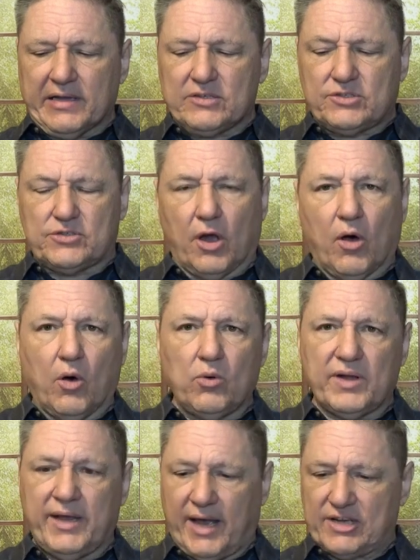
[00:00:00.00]
So
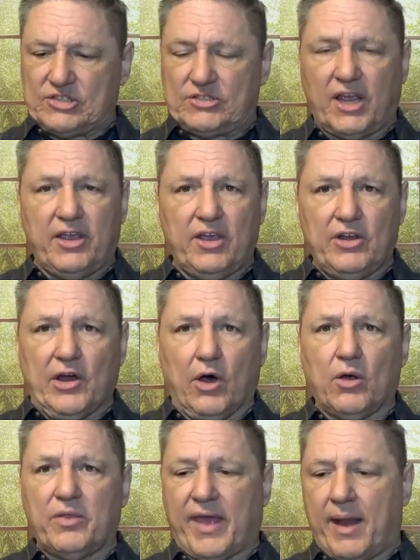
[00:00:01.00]
next thing you know,